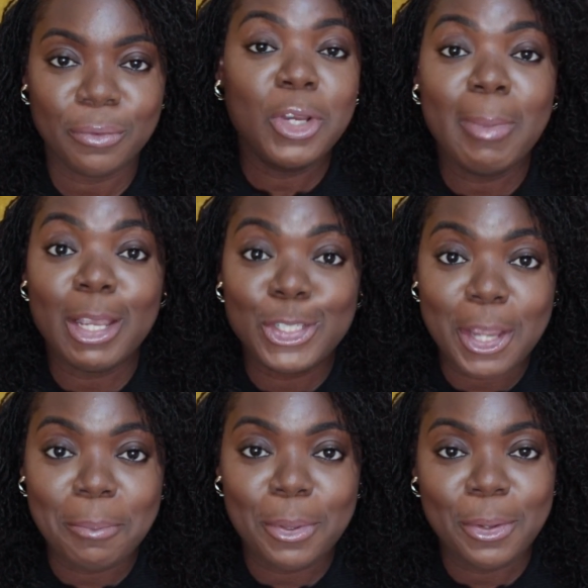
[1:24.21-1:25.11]
Talking about
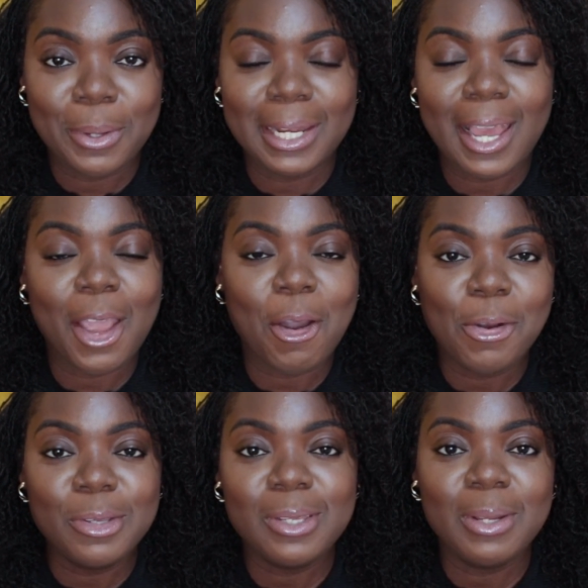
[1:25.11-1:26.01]
shampooing, I
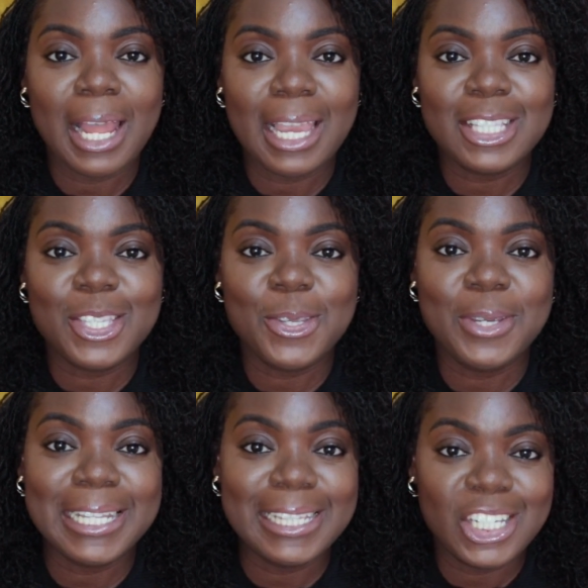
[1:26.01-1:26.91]
also like to
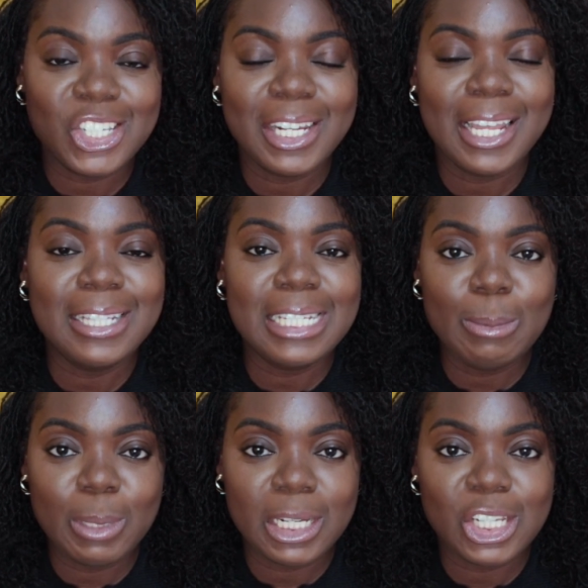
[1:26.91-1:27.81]
condition and
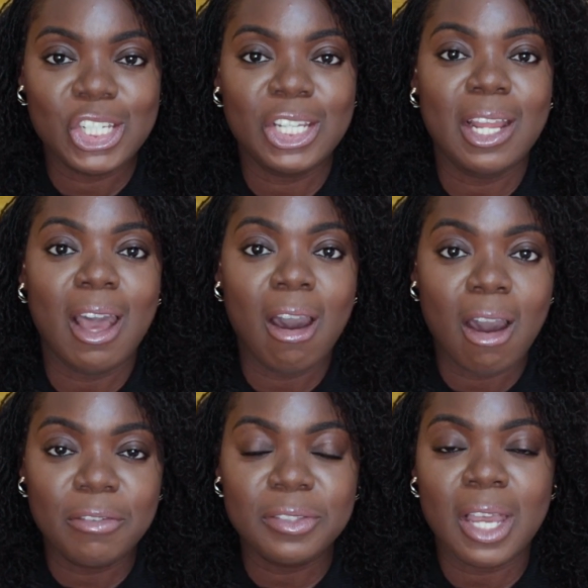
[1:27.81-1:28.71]
deep condition
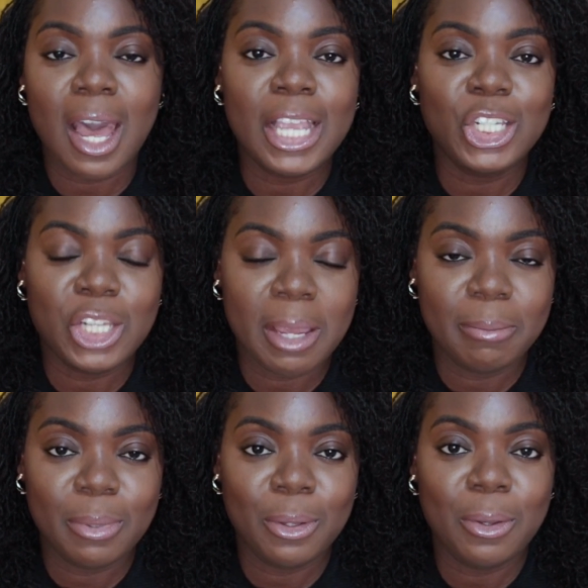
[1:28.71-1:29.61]
after I
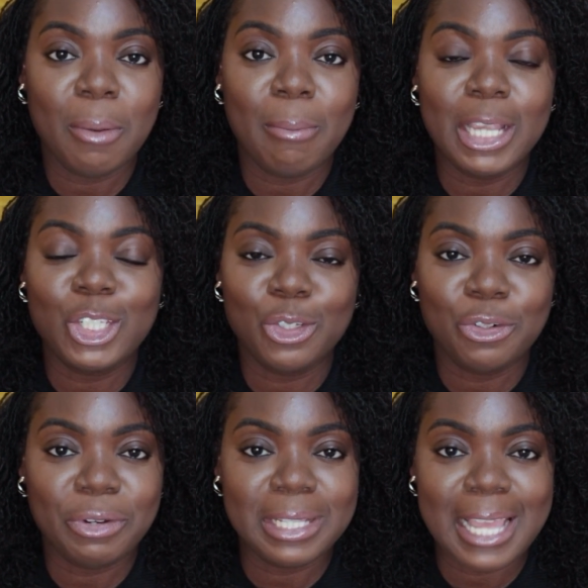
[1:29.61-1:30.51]
shampoo my
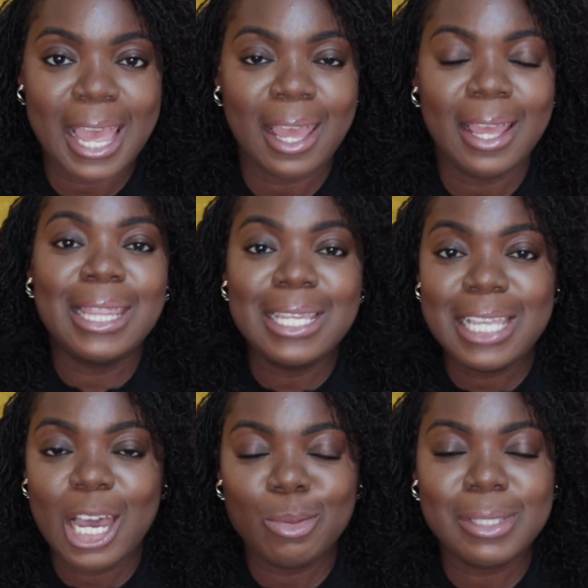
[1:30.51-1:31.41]
children's hair. This
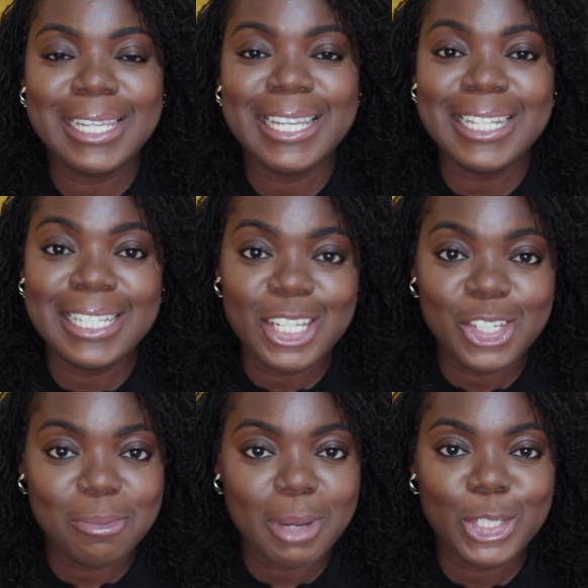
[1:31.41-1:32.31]
helps to
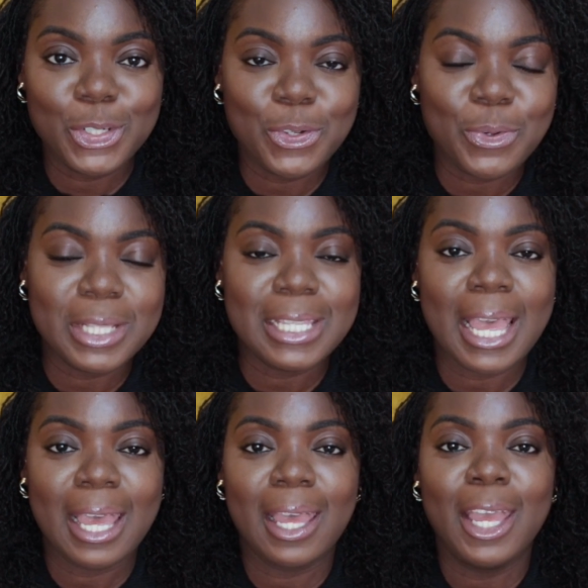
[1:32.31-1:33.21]
condition my children's
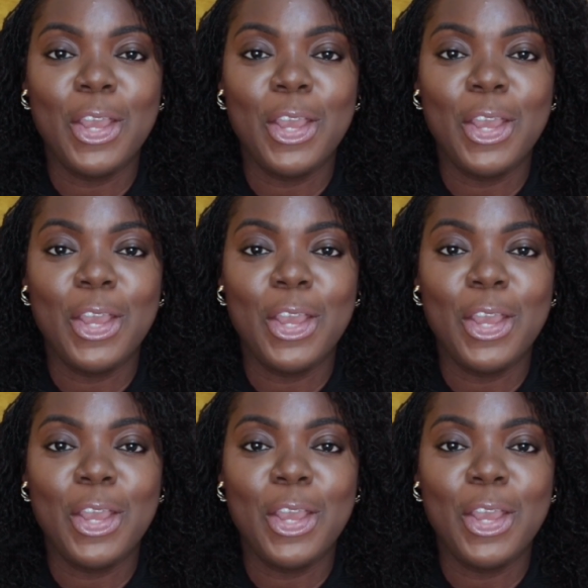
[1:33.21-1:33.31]
hair,